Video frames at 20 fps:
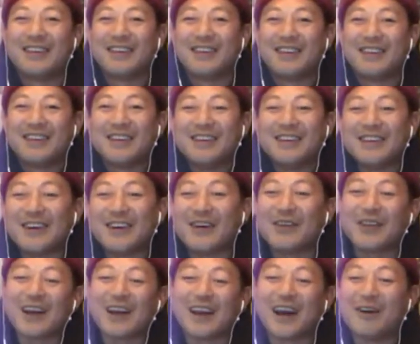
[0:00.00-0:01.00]
You know,
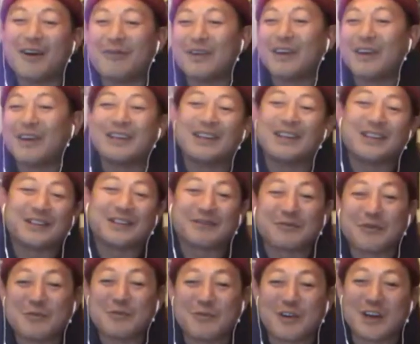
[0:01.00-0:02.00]
like I went into this
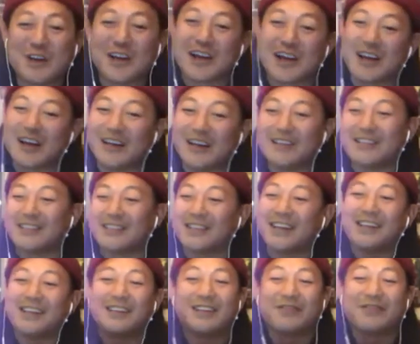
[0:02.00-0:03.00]
room one night, I
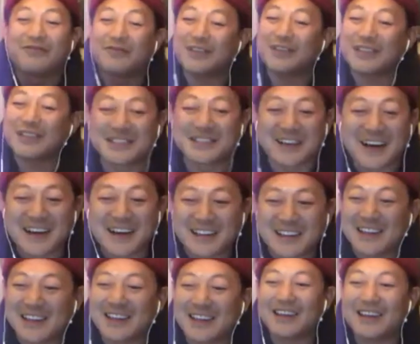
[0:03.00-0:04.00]
decided to freestyle
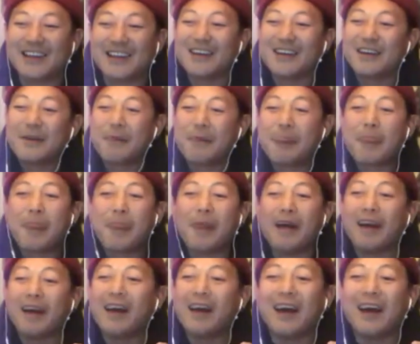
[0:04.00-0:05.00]
it.
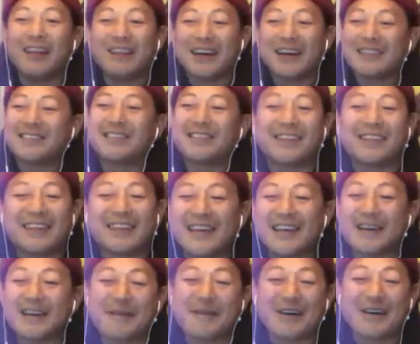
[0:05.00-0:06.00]
And that's the
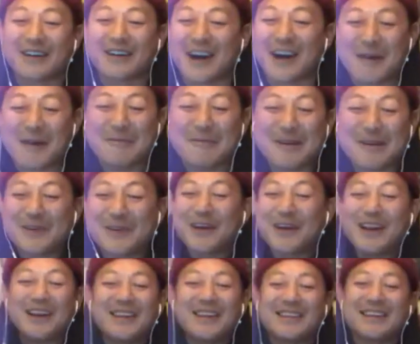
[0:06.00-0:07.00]
thing about comedy or
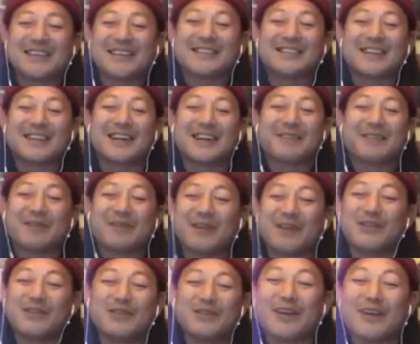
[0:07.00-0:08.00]
anything. It's like, bro,
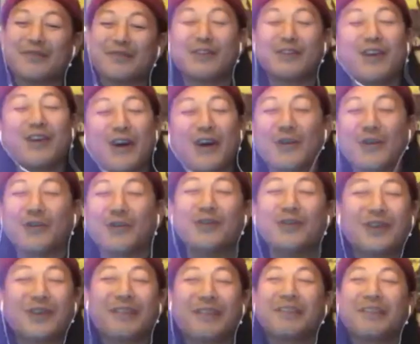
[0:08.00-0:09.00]
you never know. You
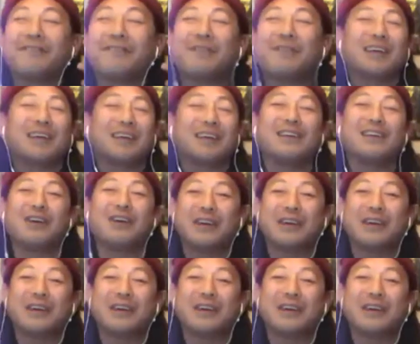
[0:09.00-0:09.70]
never fucking know.